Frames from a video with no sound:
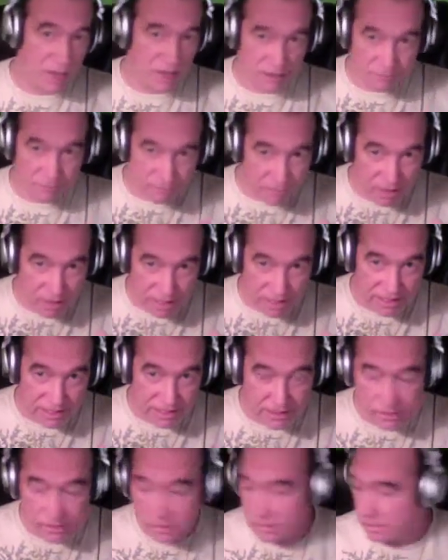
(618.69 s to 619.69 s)

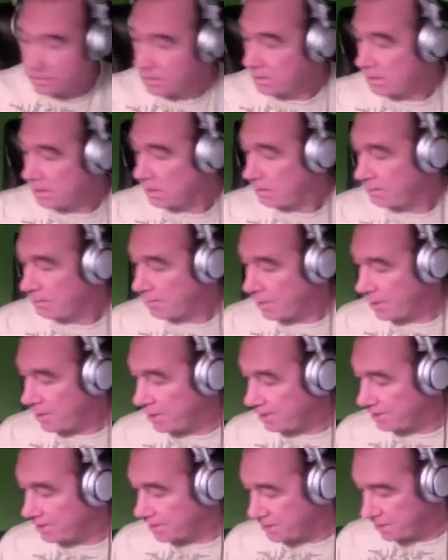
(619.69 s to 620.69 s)
modifying,
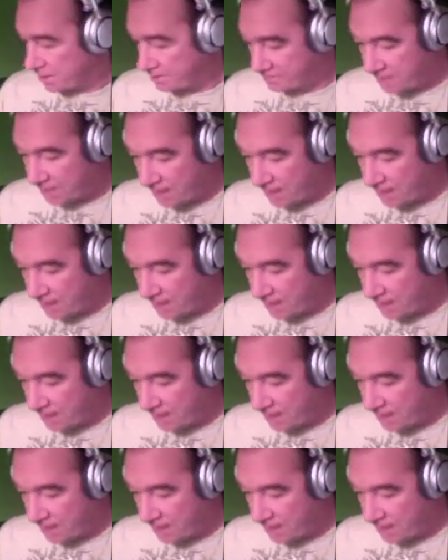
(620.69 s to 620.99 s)
but